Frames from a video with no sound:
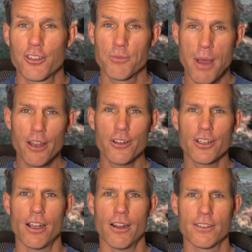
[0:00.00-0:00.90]
The smaller
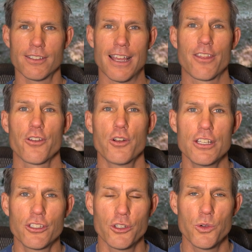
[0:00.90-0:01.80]
cards, like
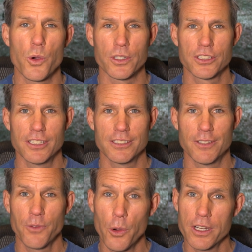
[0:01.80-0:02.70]
thirty-two or
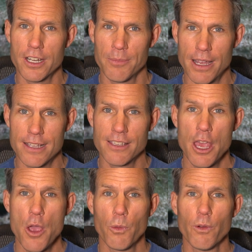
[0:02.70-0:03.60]
sixty-four gigabytes,
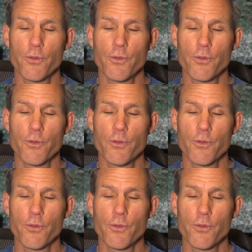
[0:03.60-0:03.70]
will